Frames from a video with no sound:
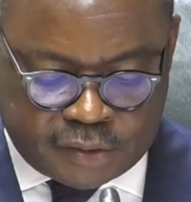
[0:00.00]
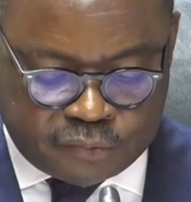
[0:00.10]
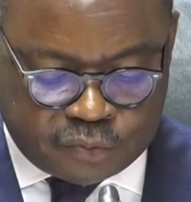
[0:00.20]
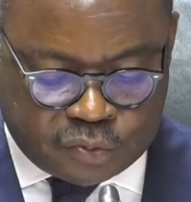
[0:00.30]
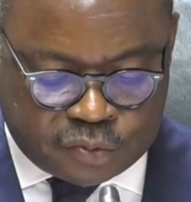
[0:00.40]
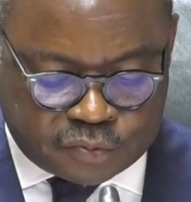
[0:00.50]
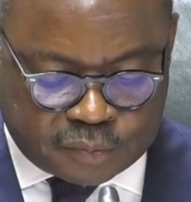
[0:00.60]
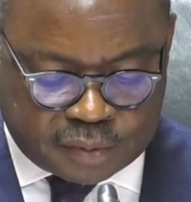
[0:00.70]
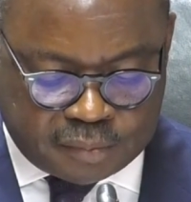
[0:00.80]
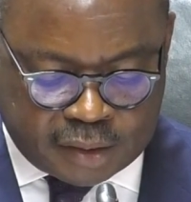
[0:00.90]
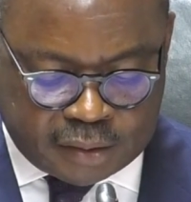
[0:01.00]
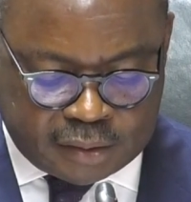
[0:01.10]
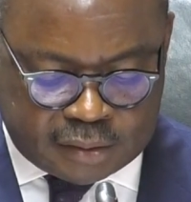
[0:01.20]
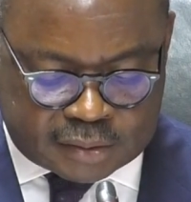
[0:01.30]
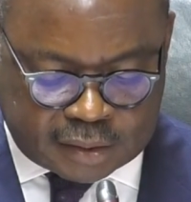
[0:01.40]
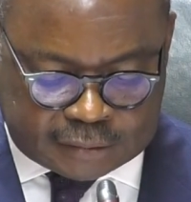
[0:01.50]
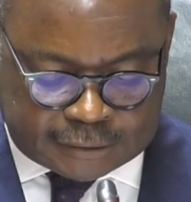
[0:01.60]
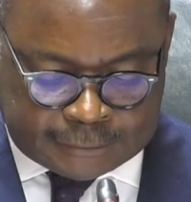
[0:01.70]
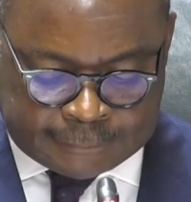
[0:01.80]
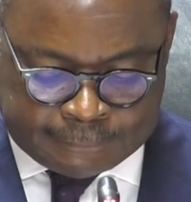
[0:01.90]
inflows from the mining
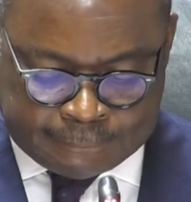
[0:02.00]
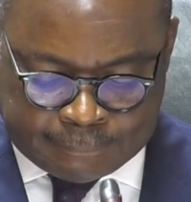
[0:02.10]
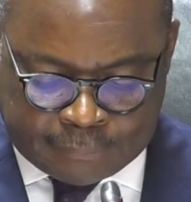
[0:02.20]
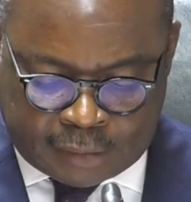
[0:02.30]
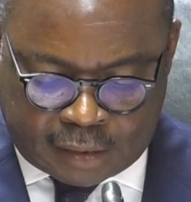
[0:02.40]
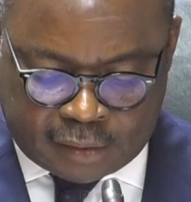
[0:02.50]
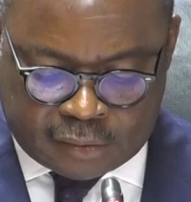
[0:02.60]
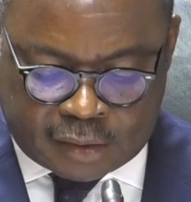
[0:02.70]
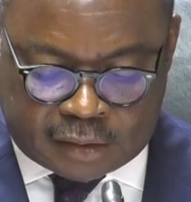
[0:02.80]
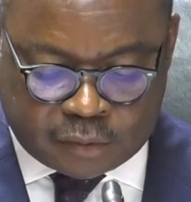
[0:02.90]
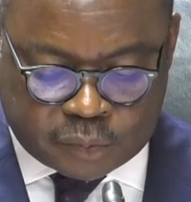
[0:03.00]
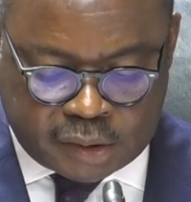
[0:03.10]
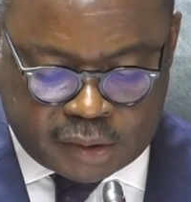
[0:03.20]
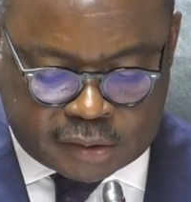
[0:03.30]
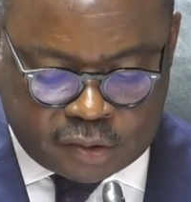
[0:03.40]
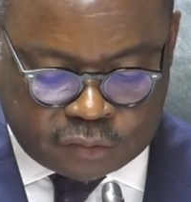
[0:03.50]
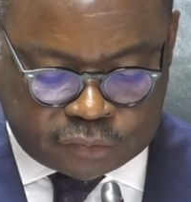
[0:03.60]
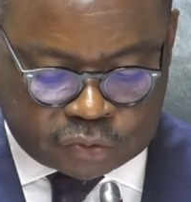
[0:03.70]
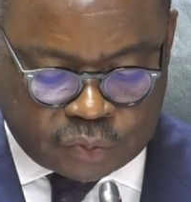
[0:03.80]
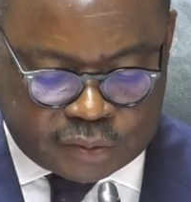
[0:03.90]
sector, and the liquidation
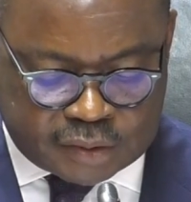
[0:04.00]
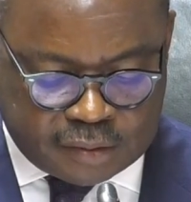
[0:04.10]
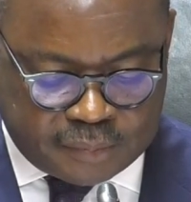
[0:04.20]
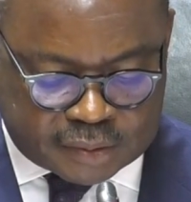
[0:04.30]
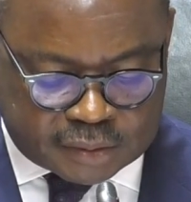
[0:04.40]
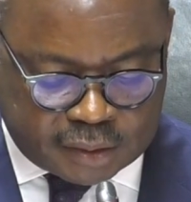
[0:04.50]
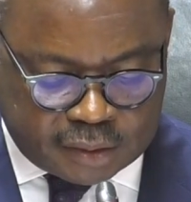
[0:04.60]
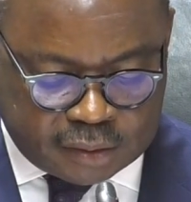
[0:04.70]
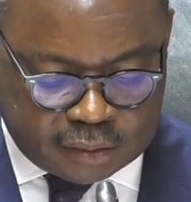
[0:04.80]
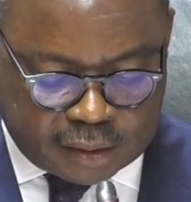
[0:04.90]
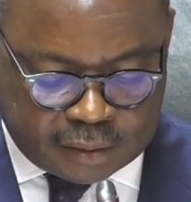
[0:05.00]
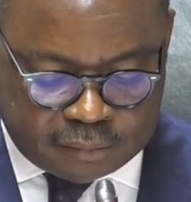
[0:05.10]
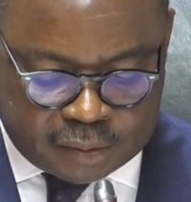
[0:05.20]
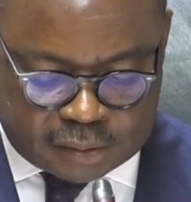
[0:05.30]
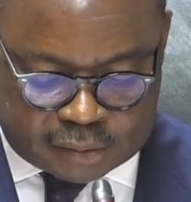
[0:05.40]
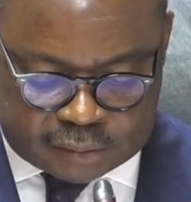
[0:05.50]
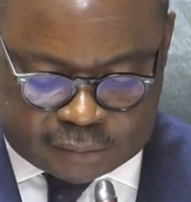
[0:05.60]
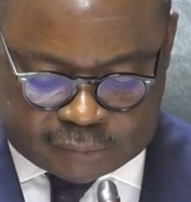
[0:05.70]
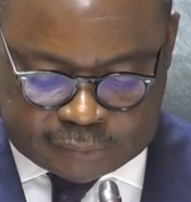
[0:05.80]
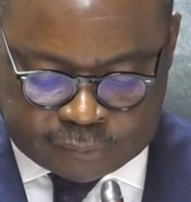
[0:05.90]
of short-term external
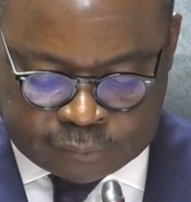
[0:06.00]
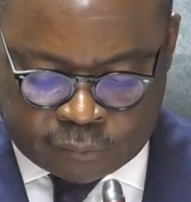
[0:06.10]
liabilities